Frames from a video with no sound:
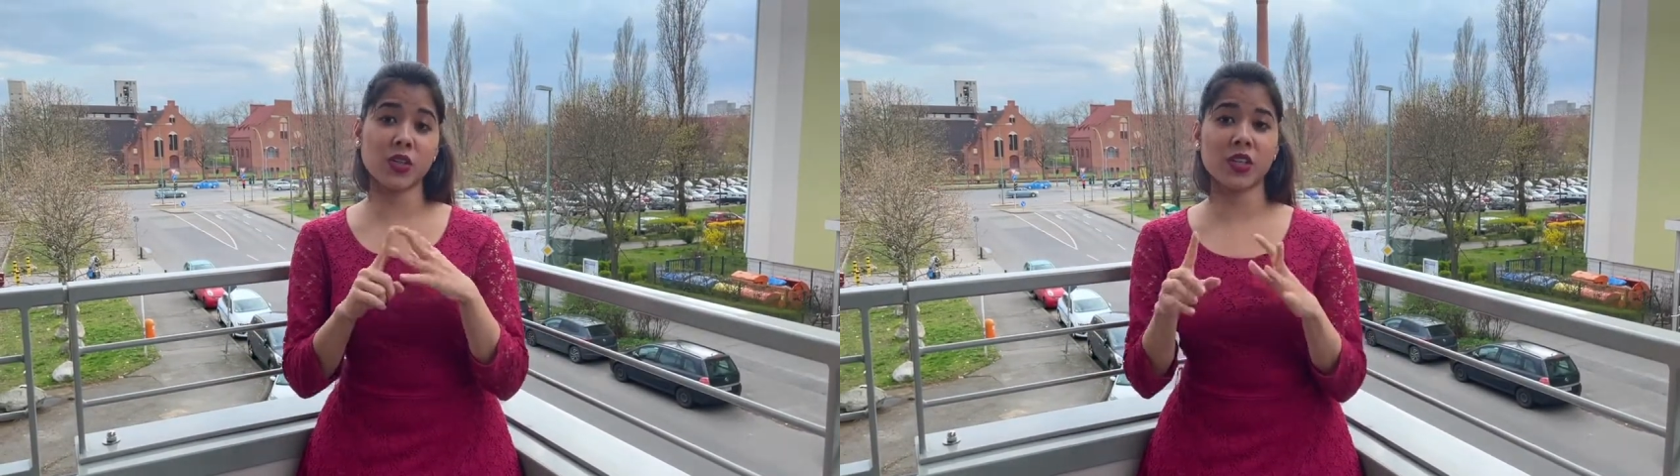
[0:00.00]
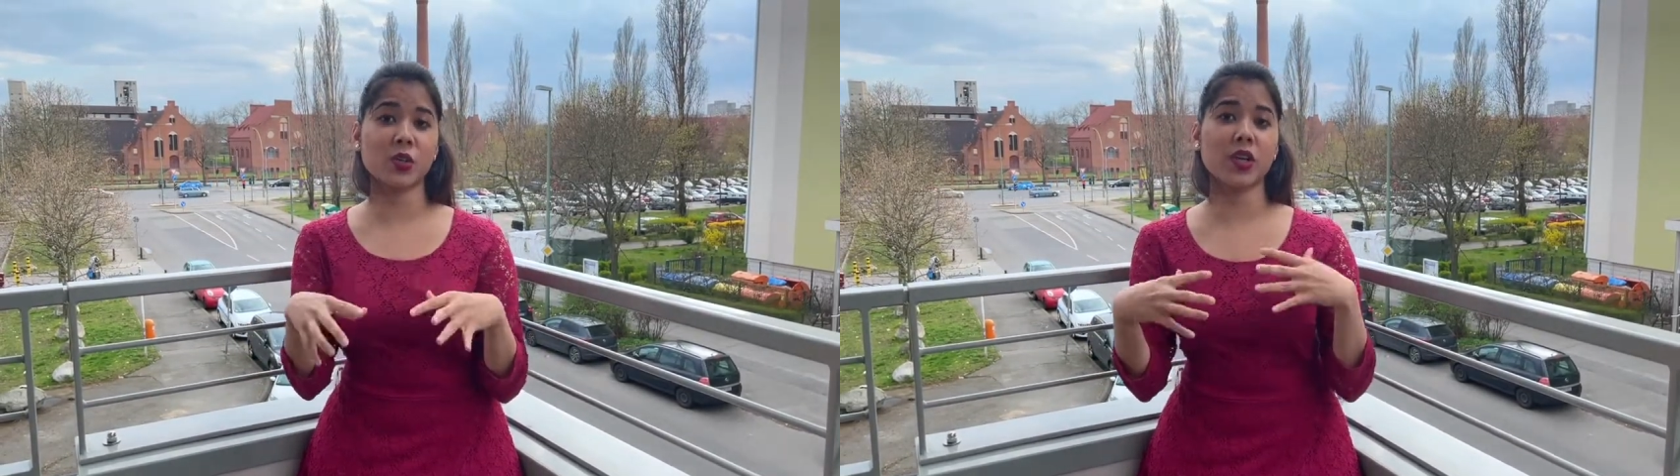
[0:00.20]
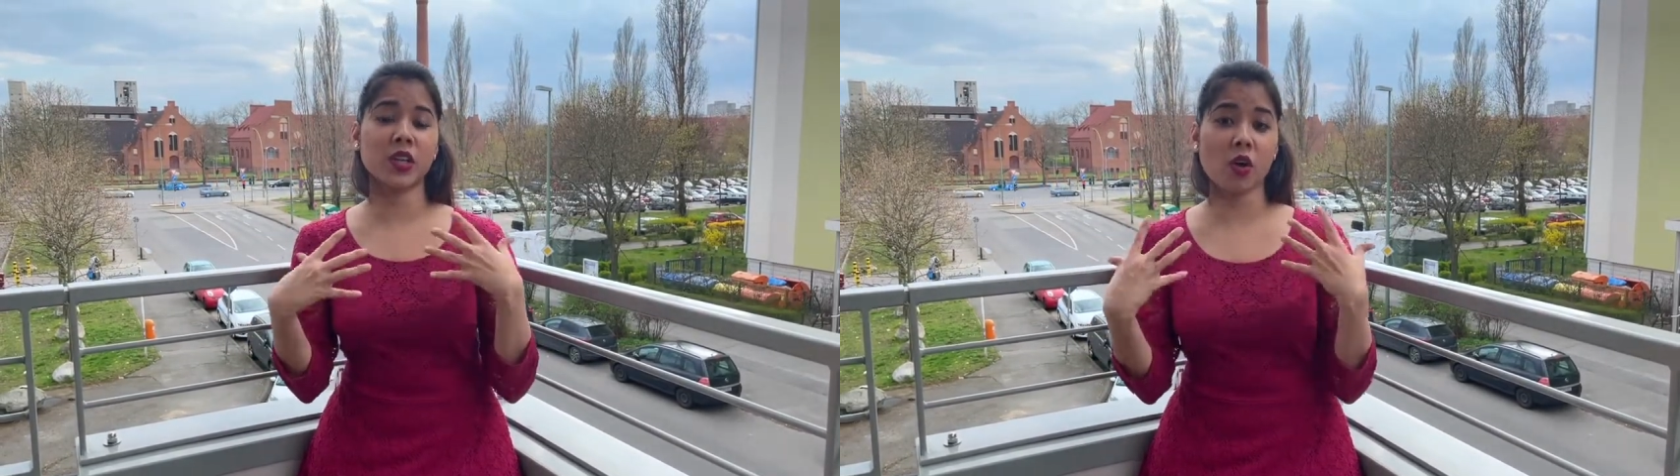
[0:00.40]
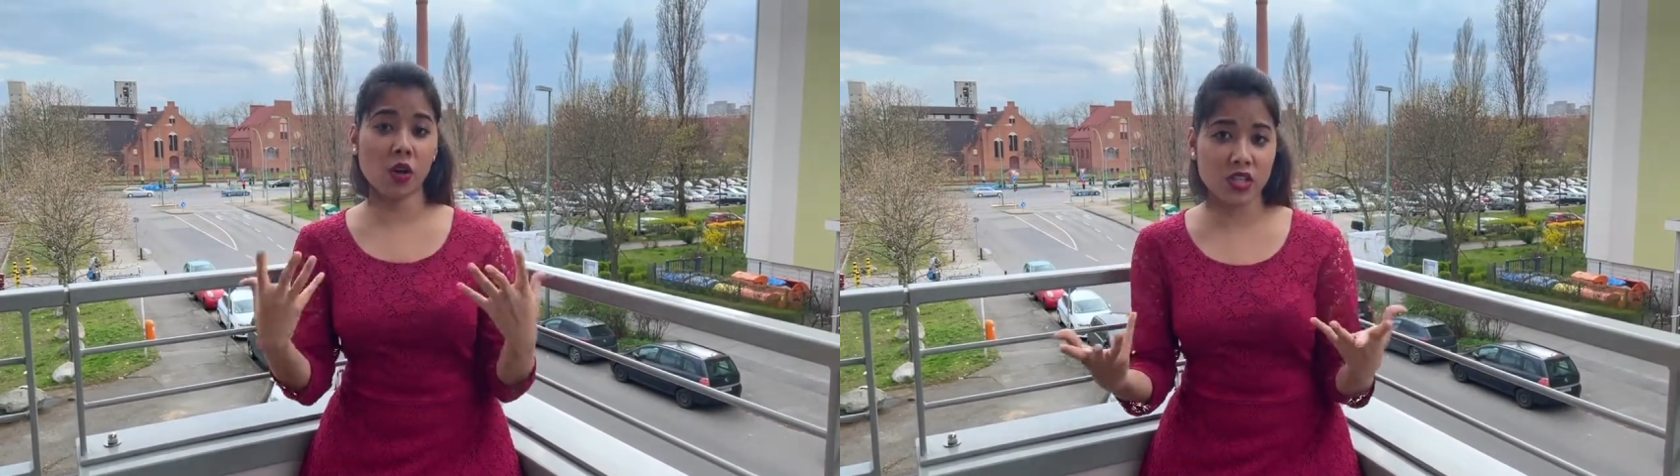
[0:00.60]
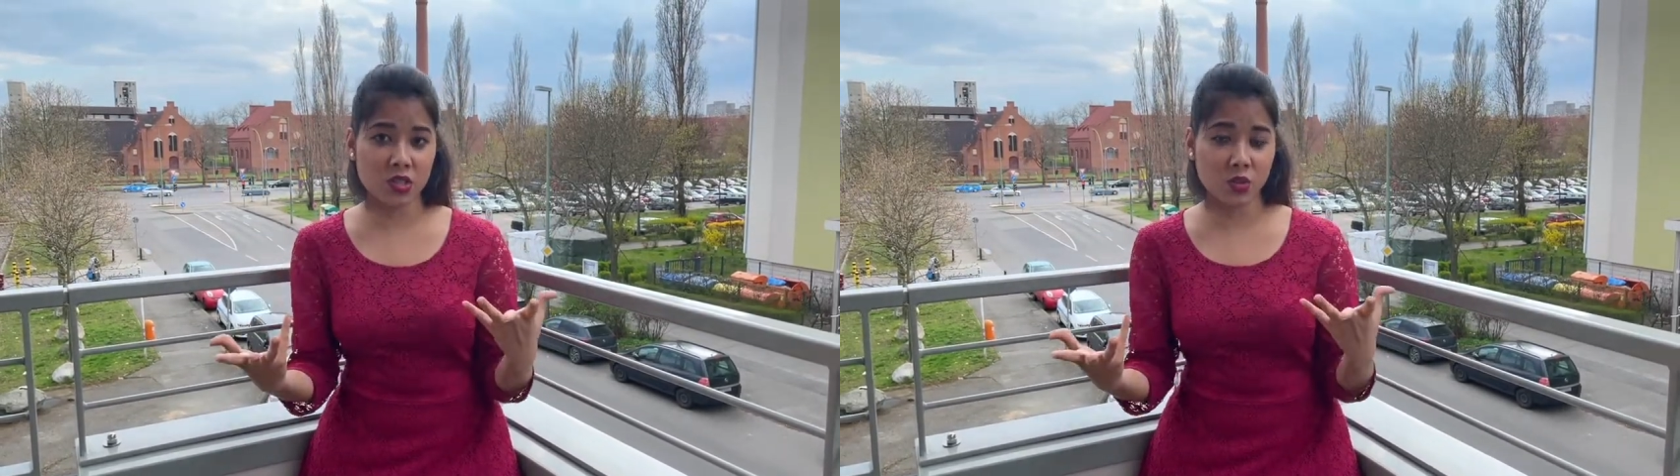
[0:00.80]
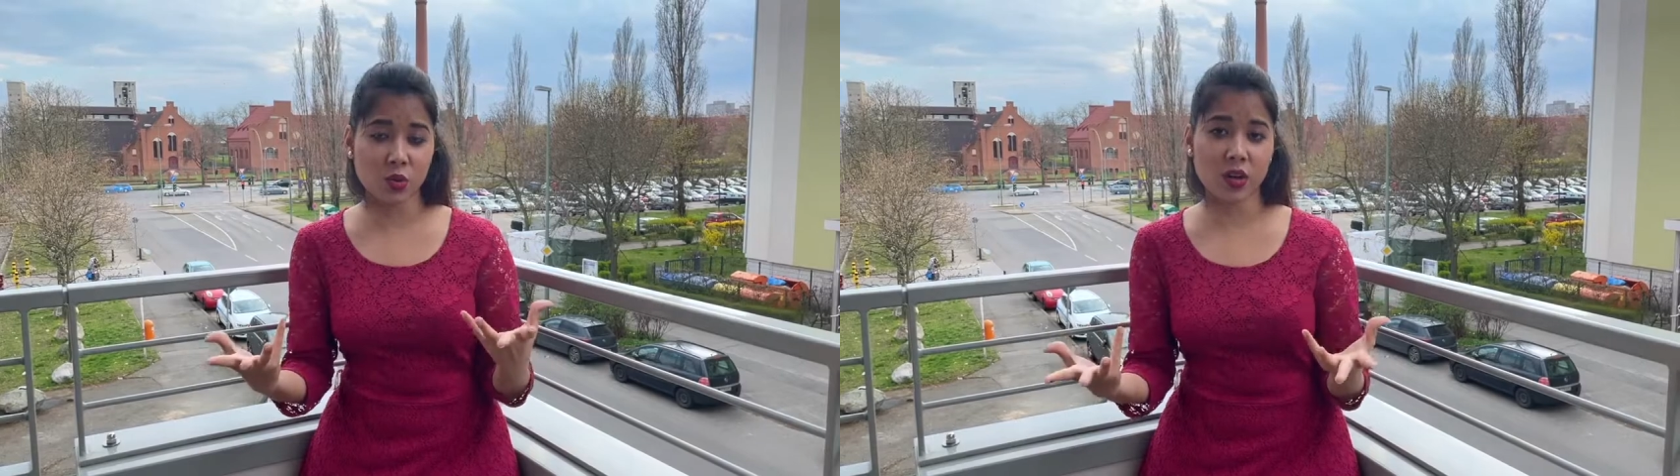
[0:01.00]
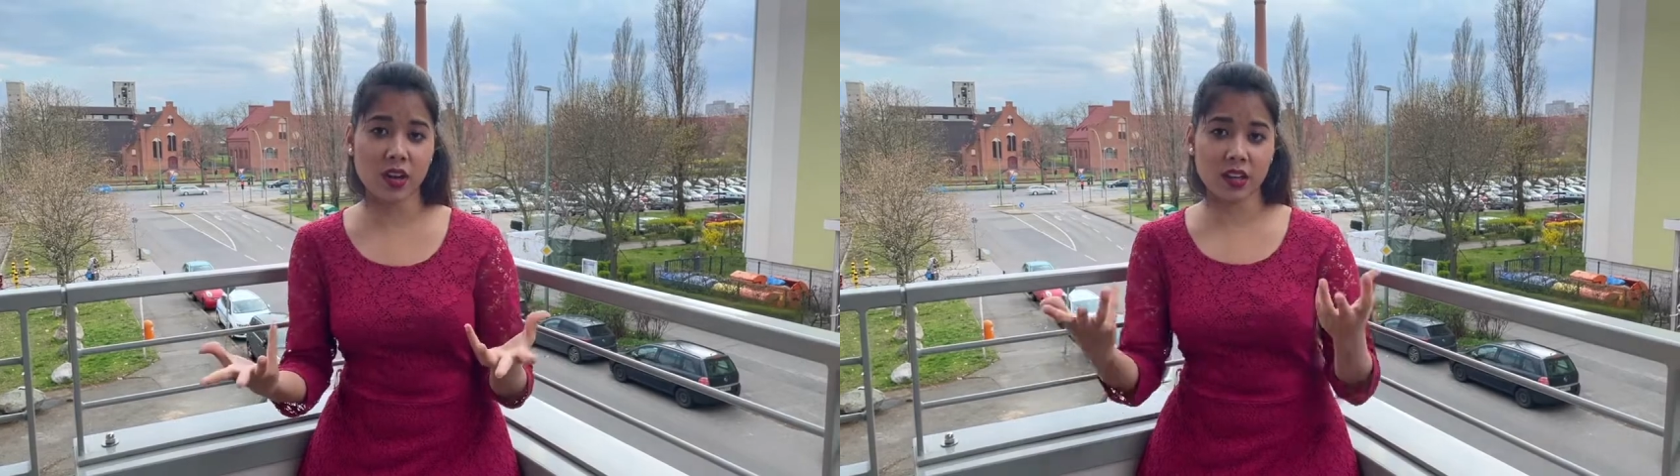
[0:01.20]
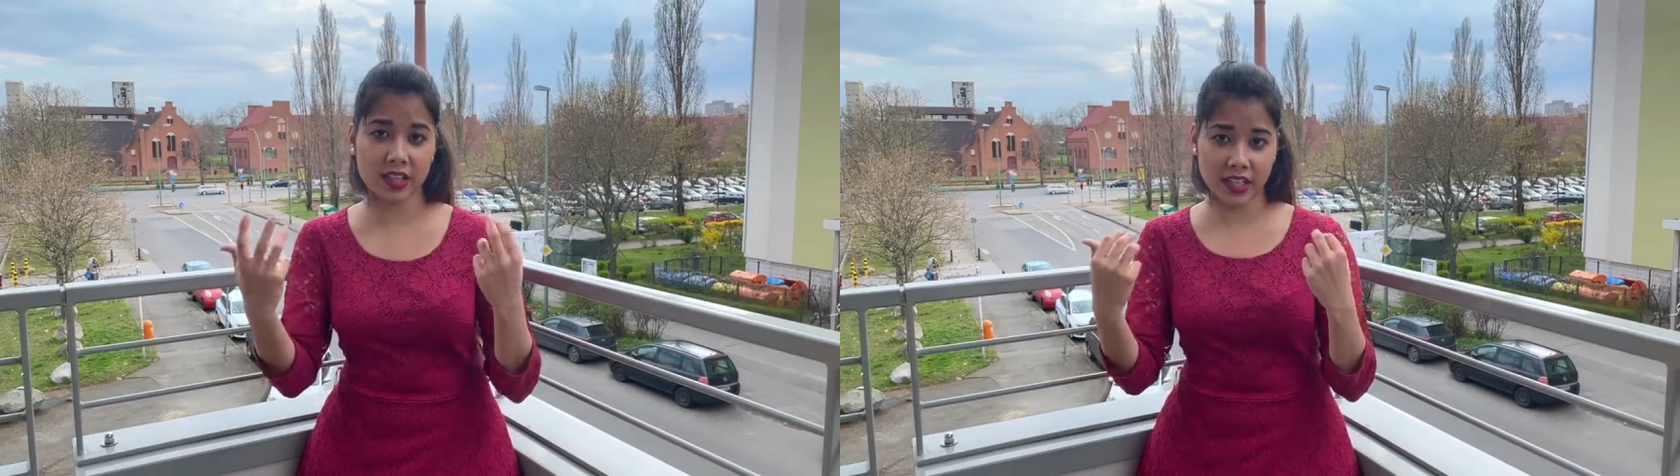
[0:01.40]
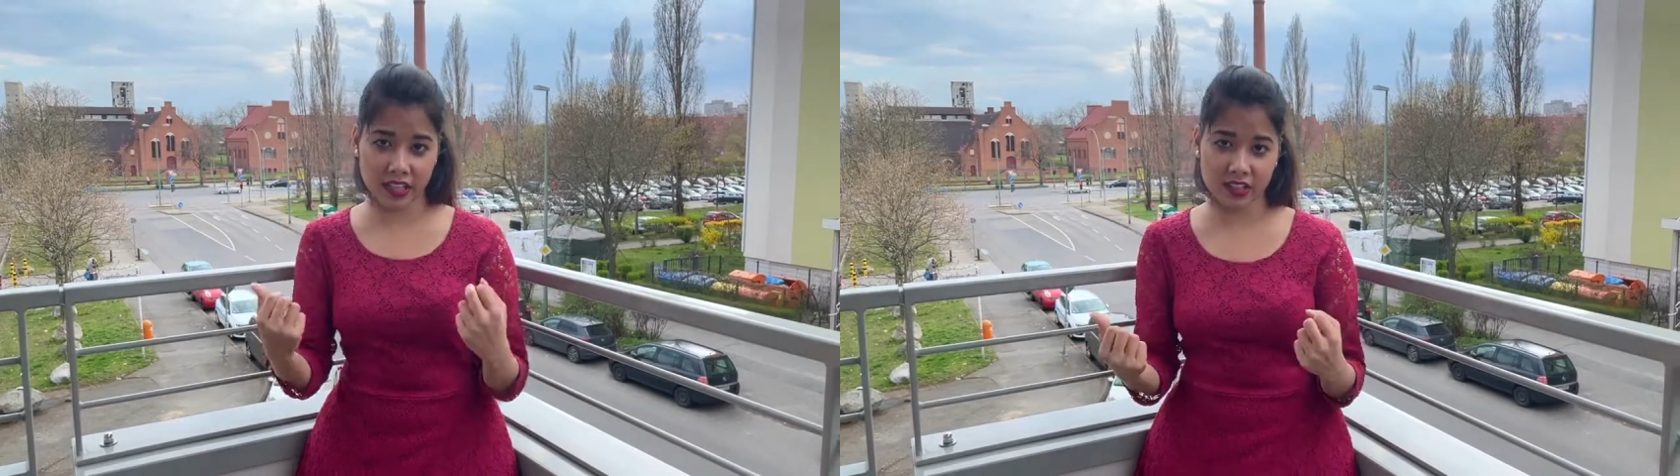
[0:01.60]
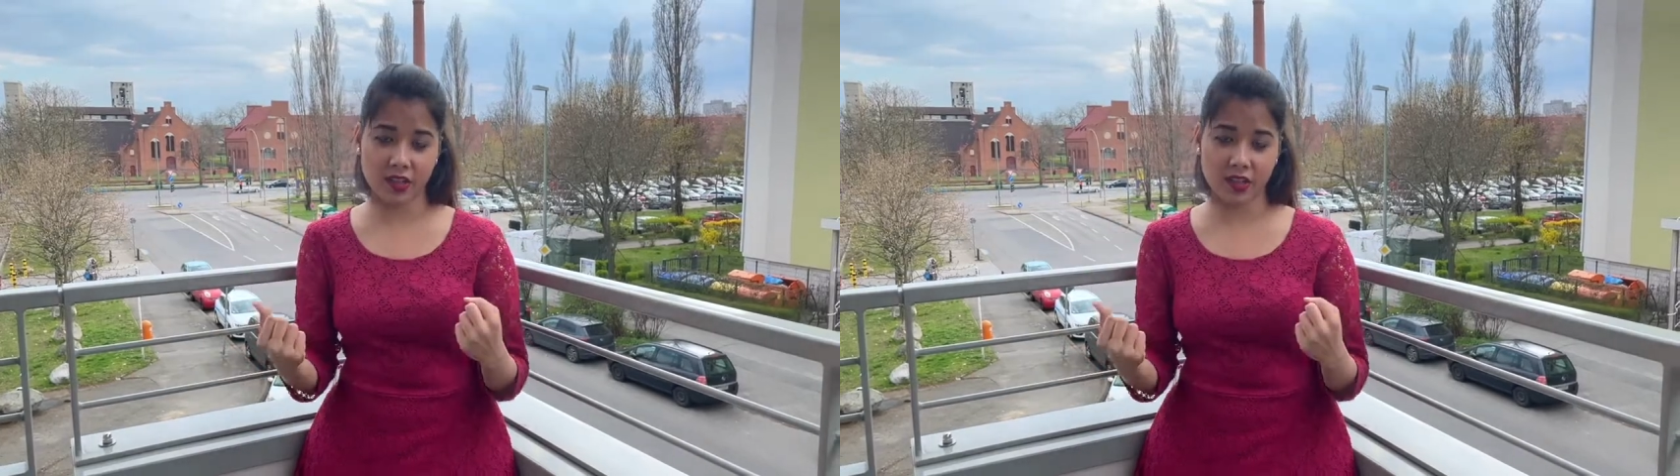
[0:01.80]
that you can also take it